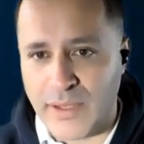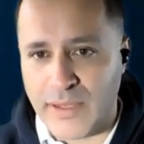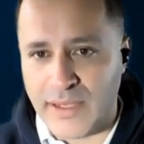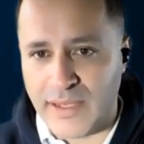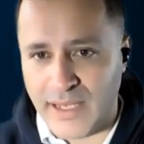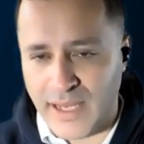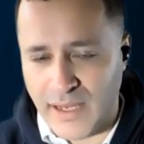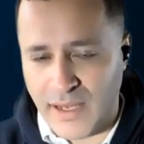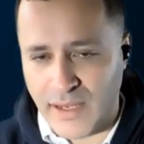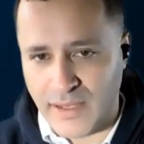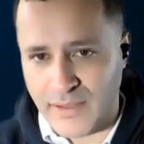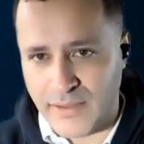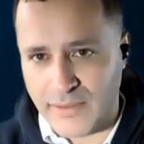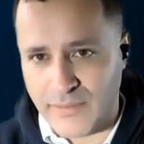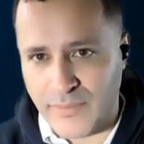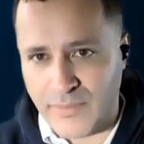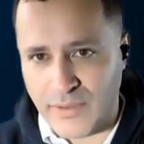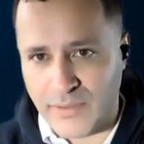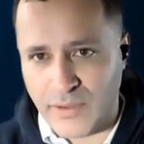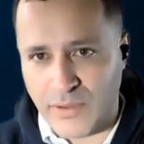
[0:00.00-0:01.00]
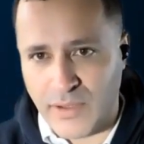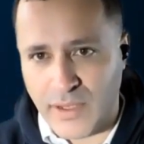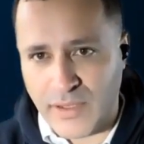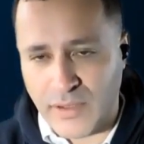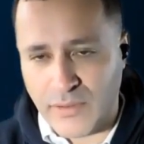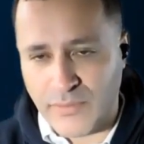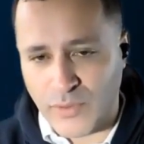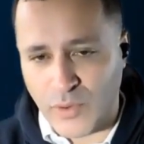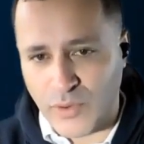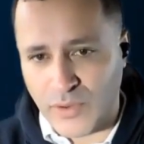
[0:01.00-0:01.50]
the data. You need to
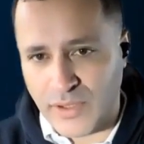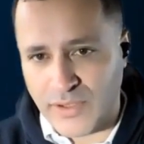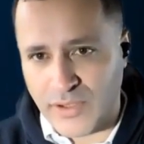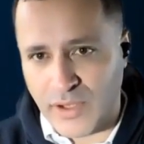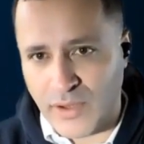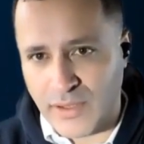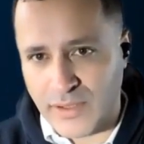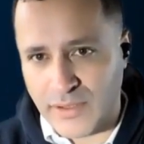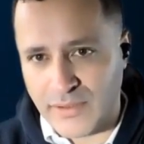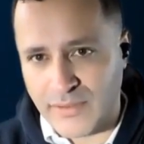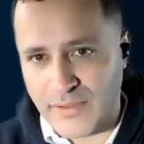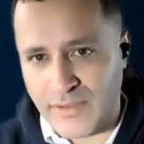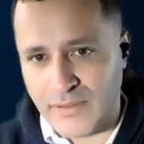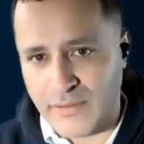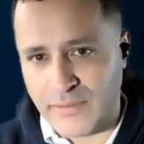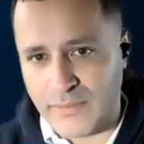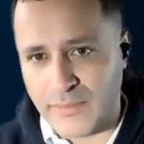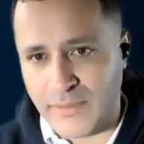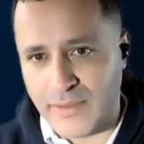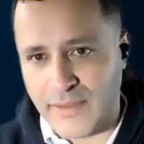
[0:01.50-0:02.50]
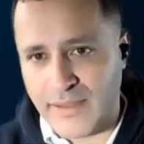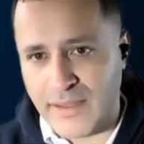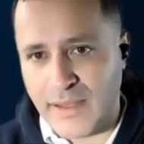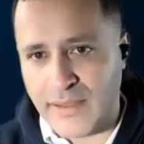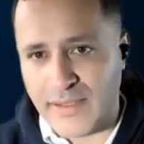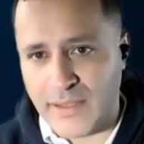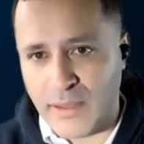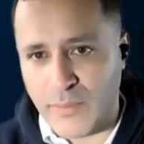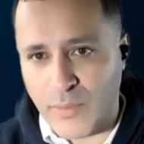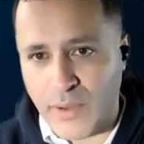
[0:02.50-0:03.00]
focus on, in
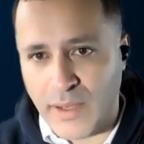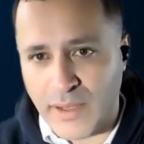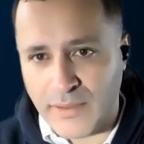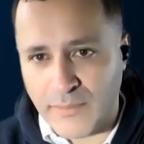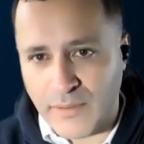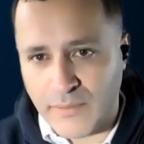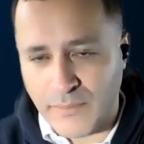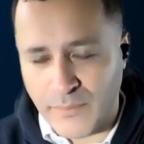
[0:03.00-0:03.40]
some way,